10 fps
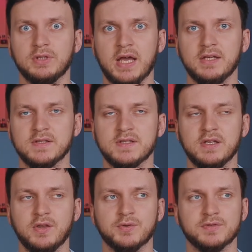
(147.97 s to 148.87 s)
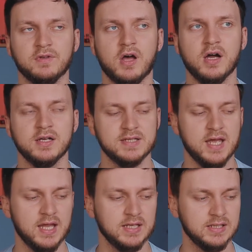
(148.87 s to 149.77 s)
like to see those vlogs
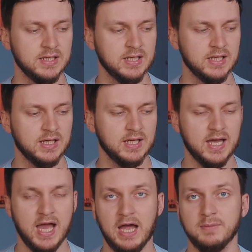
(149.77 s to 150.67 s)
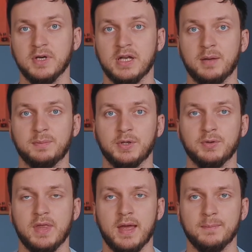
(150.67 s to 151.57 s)
and I'm gonna
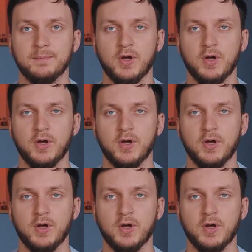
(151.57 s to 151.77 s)
upload them.